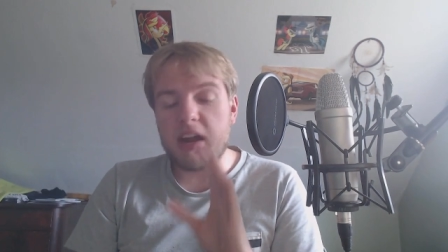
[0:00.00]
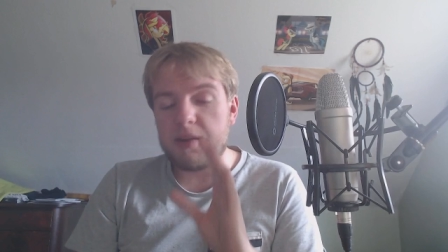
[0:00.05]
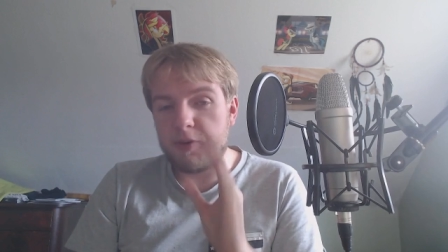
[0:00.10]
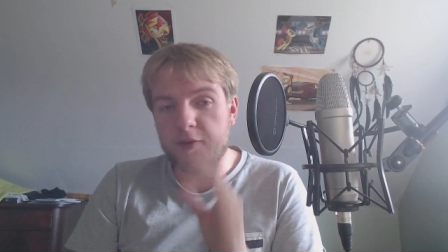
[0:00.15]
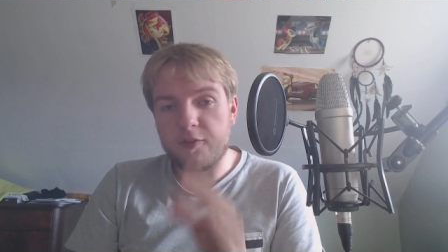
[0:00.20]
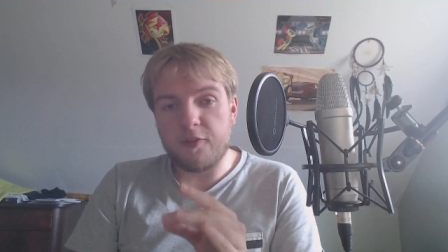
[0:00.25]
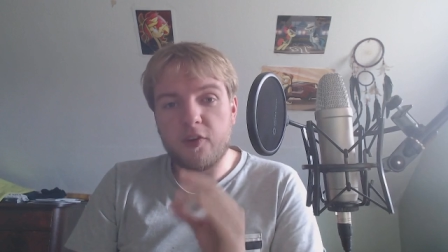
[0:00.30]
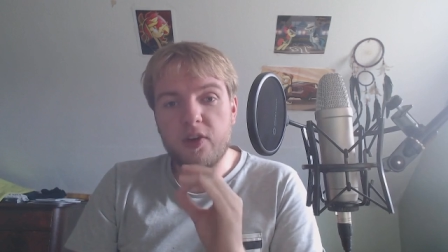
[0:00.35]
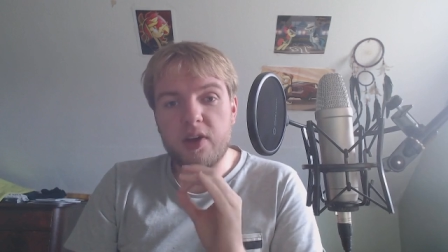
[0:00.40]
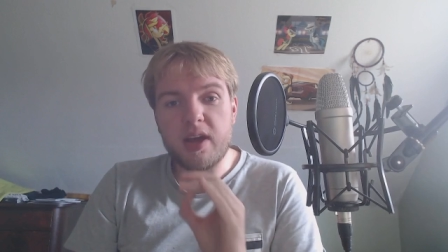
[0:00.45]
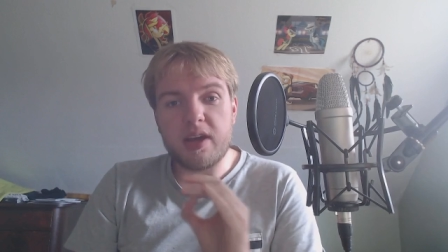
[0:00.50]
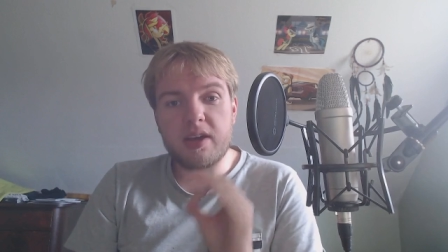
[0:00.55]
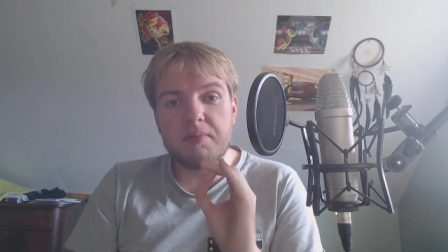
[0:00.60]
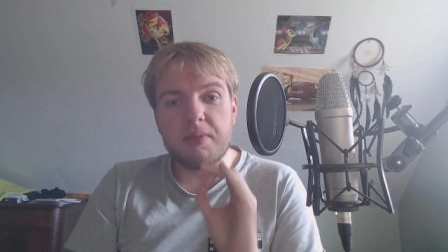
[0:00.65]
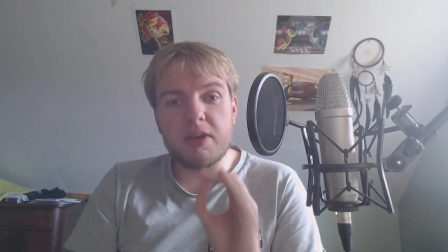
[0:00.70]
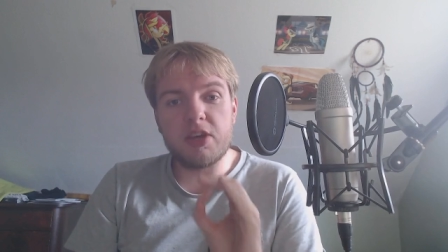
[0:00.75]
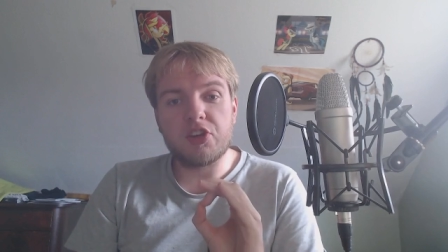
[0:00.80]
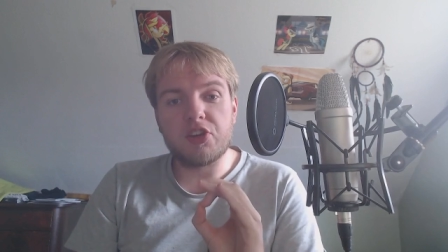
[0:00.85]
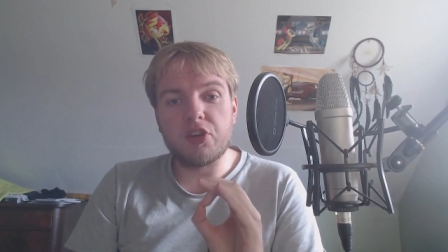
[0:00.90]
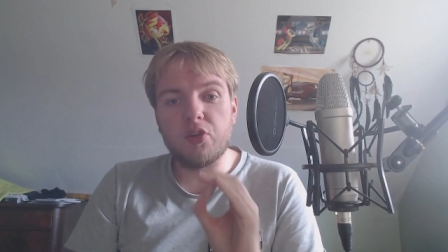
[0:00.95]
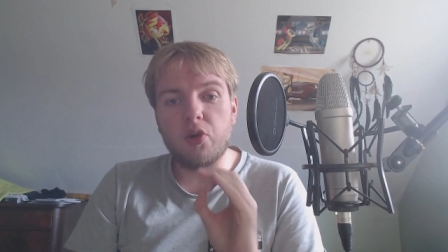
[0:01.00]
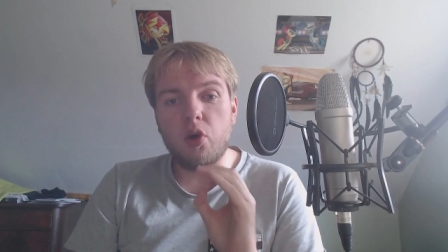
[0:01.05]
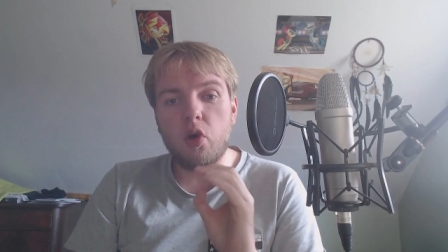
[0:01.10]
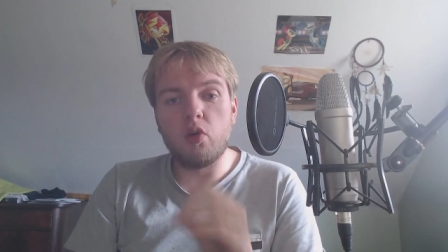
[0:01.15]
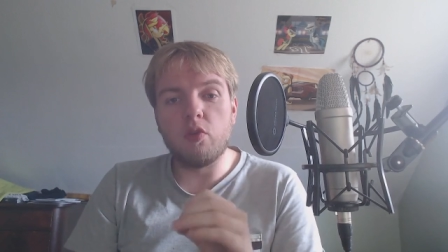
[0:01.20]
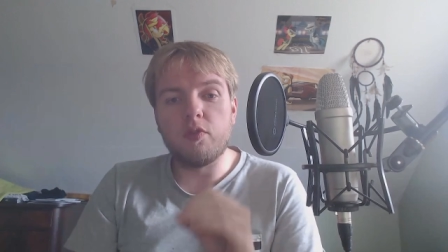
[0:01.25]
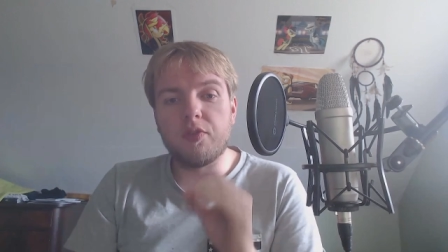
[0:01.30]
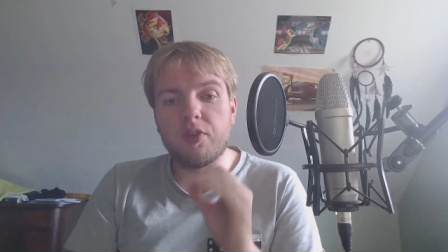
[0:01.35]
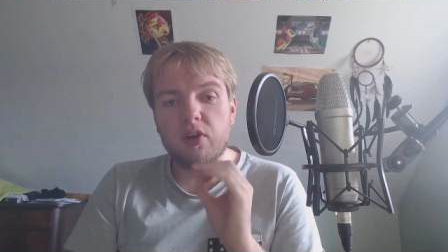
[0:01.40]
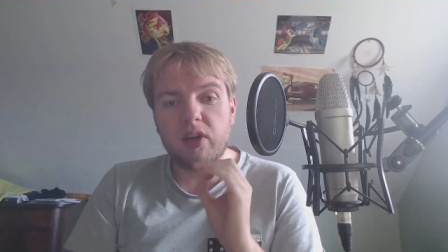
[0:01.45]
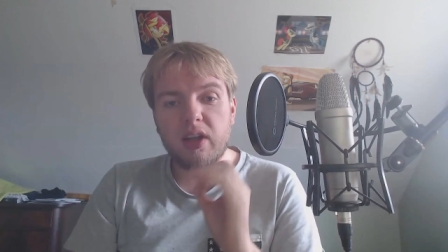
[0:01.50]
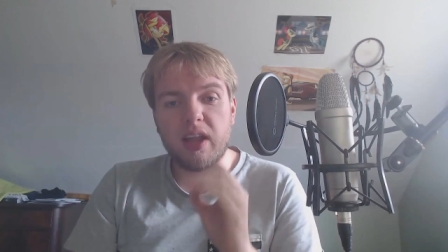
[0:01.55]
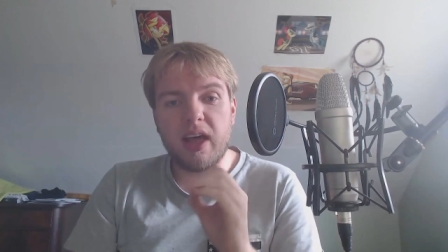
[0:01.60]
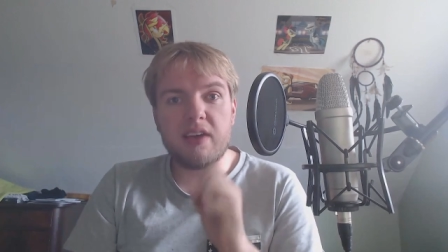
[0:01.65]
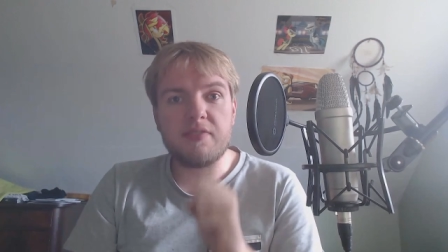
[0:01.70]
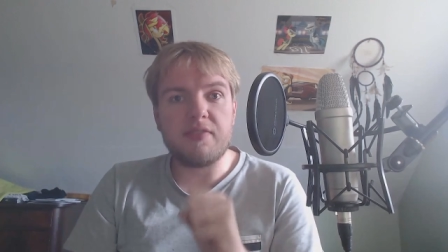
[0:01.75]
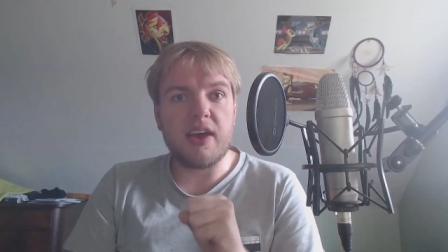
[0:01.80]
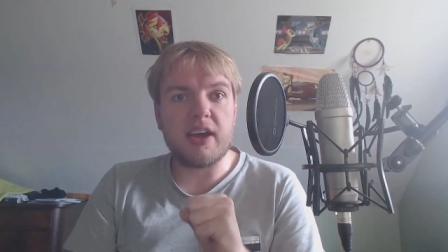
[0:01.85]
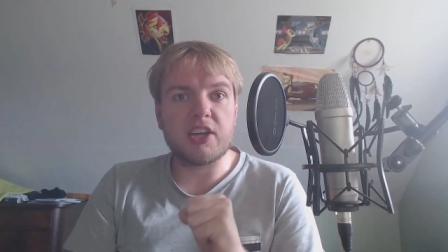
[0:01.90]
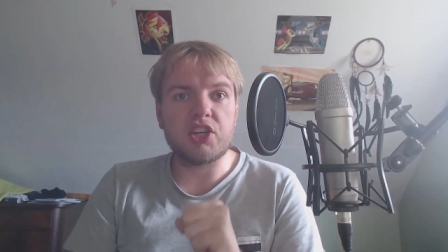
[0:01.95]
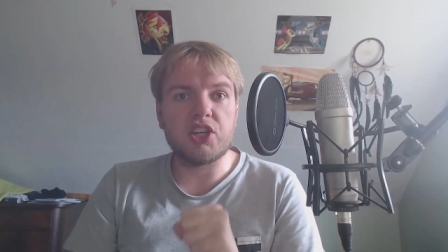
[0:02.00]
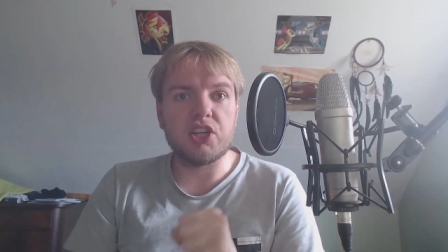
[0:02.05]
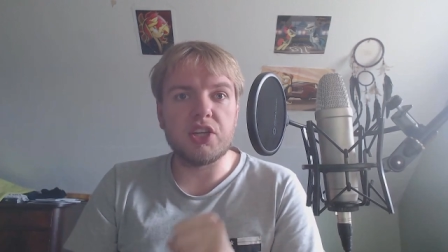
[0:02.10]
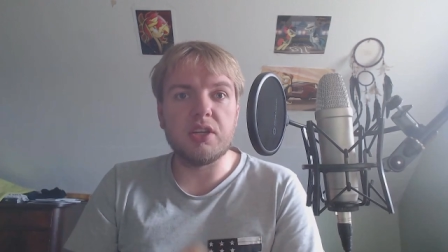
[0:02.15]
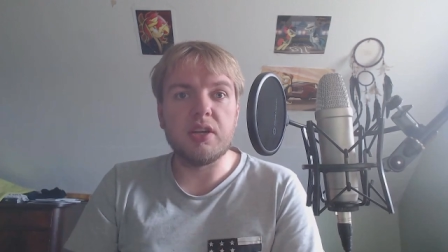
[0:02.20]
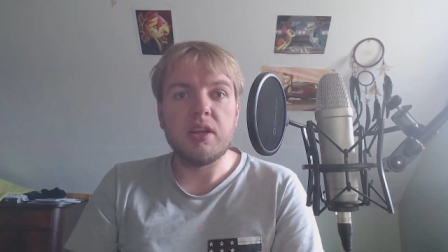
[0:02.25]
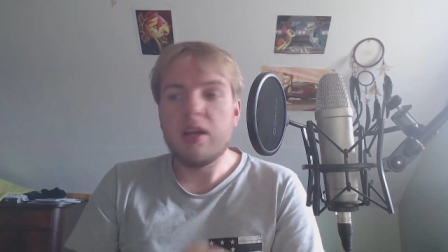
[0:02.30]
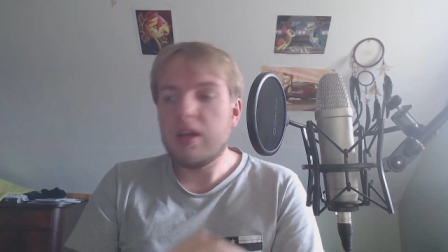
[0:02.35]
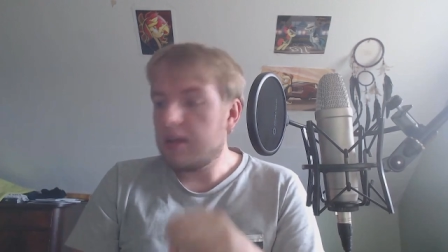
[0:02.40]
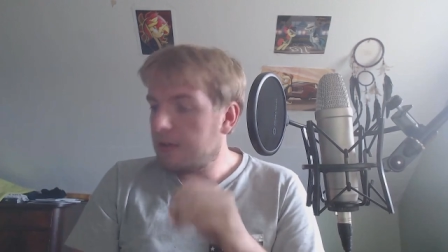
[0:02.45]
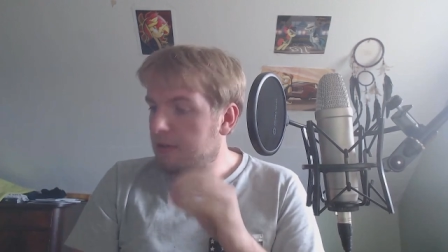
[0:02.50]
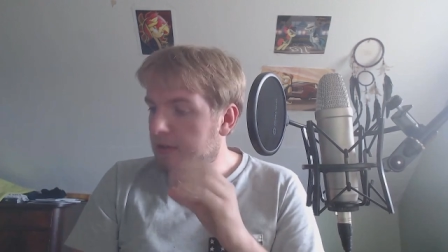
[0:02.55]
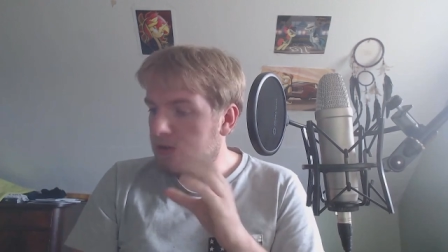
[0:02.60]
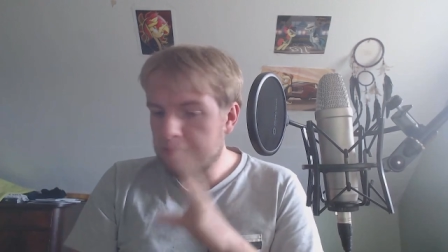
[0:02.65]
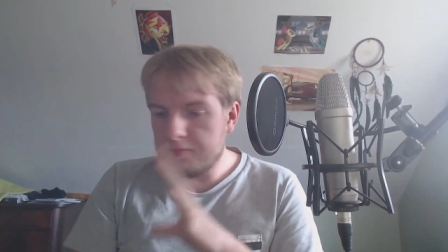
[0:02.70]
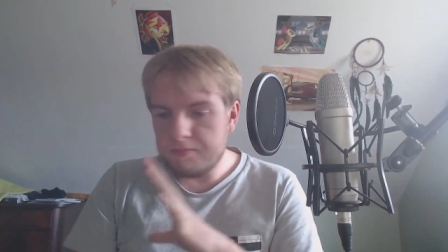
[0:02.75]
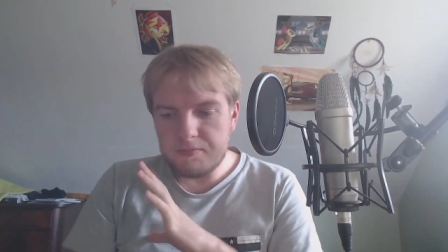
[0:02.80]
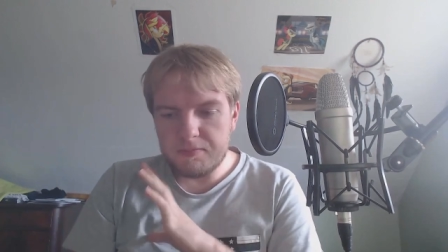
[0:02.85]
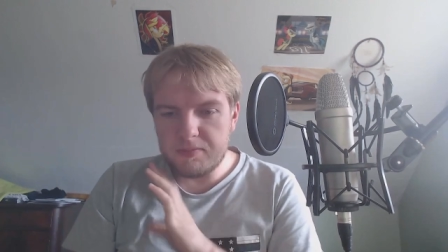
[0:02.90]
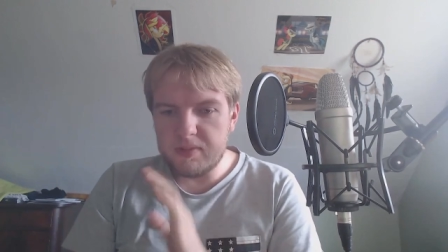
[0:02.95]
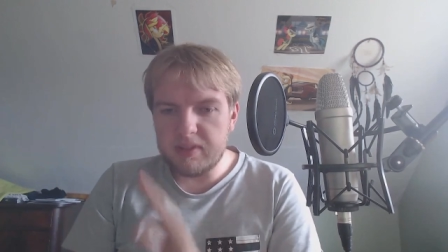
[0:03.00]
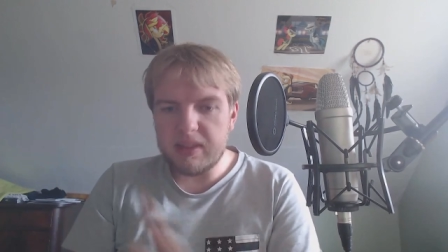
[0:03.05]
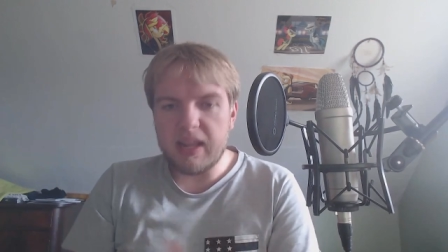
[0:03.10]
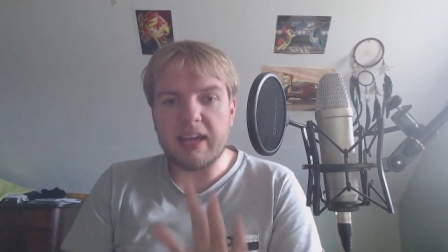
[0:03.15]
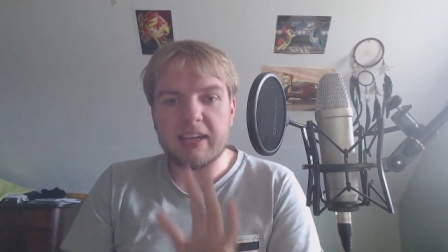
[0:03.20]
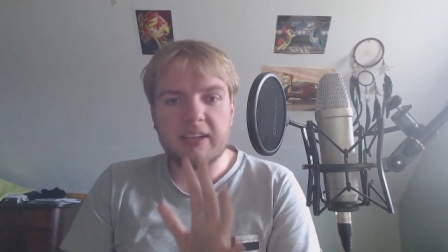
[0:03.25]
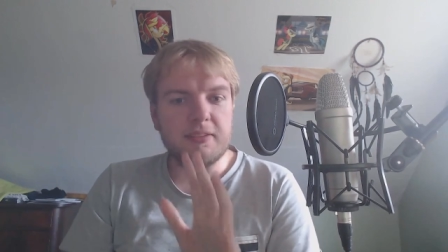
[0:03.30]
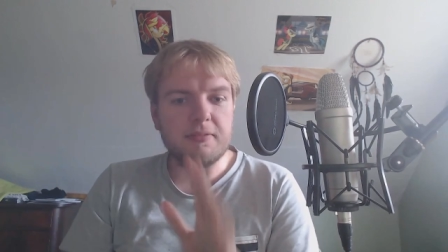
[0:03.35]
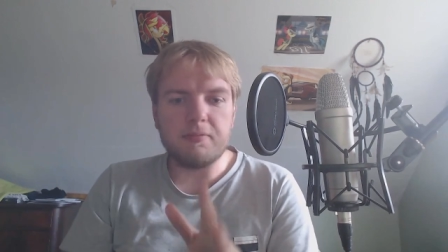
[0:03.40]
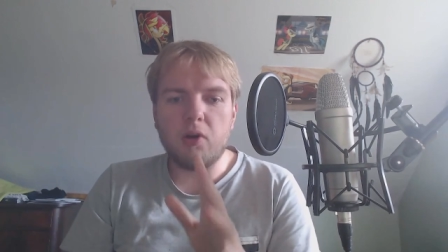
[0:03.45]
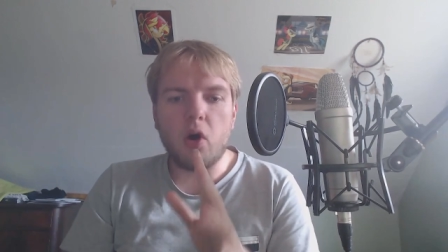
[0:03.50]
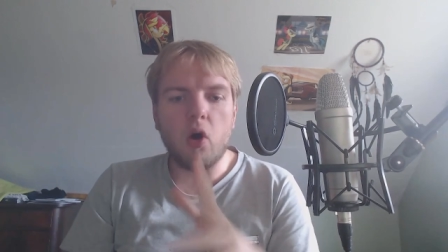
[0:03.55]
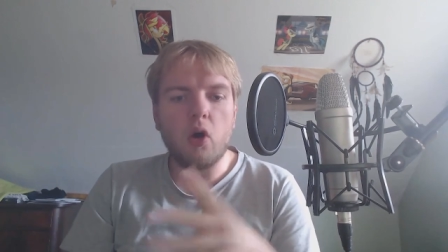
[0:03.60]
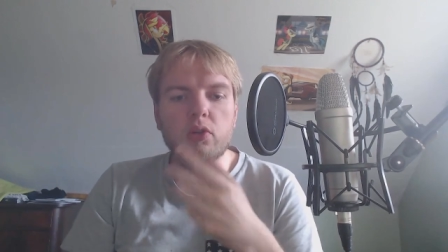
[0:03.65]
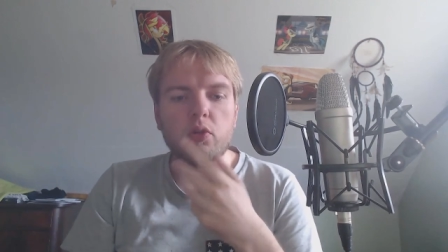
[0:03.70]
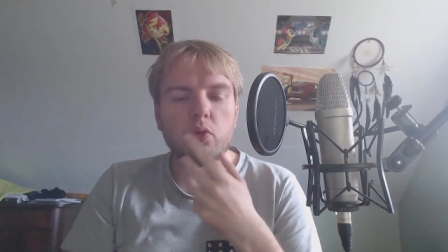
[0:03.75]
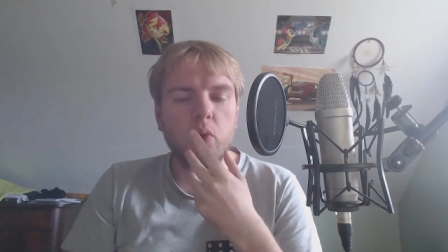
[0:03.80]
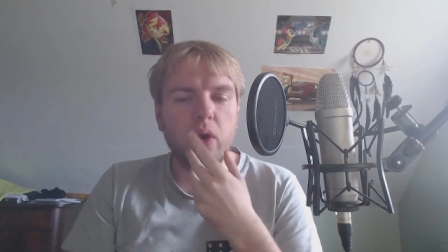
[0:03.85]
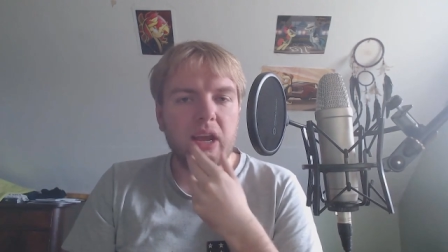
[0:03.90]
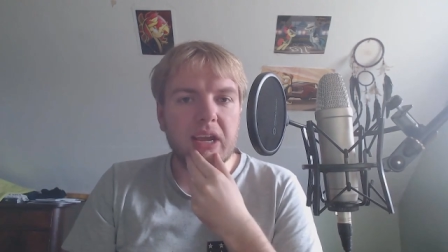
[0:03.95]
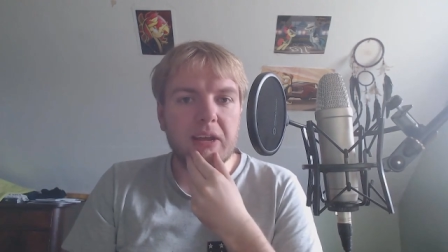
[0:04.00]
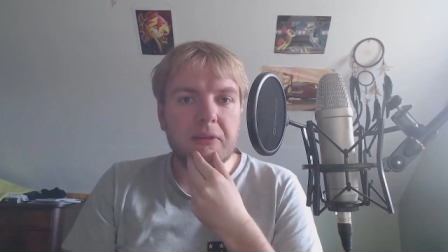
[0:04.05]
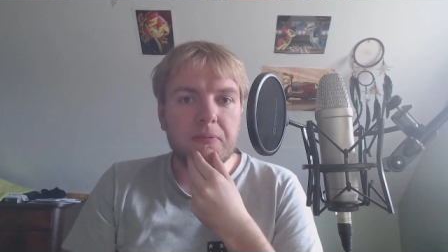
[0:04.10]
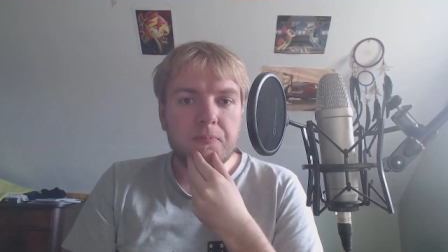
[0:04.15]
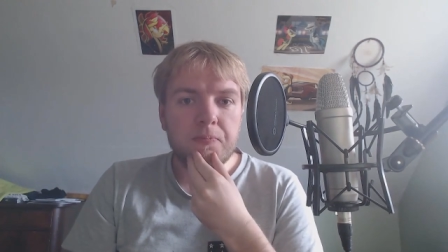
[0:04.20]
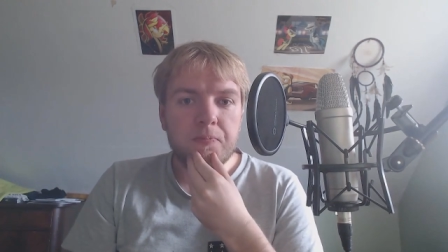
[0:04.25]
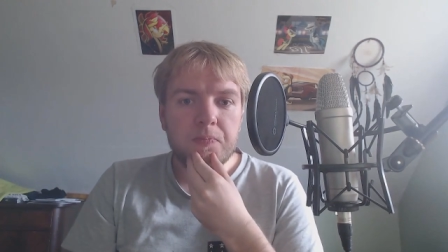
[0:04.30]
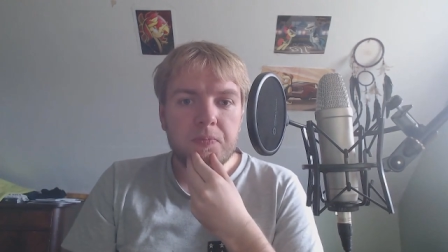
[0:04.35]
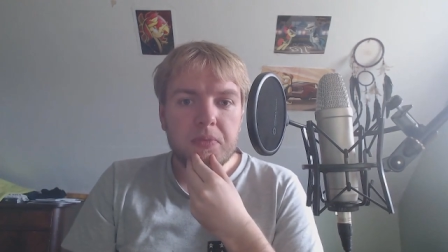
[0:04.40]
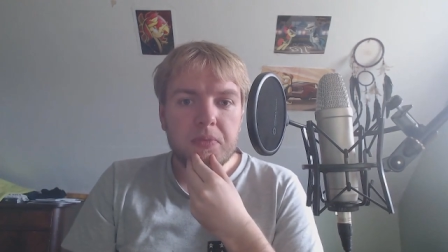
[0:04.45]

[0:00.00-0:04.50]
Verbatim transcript: I prefer animation over live action. Like, all the way.